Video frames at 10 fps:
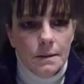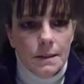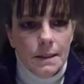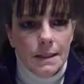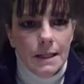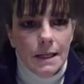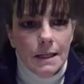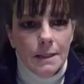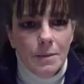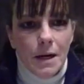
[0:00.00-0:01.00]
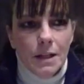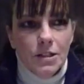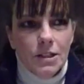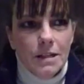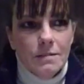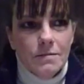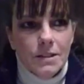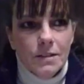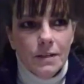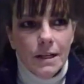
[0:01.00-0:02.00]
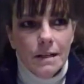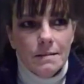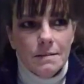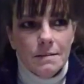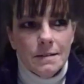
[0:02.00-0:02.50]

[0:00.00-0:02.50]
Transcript: And again, I apologize for the crickets.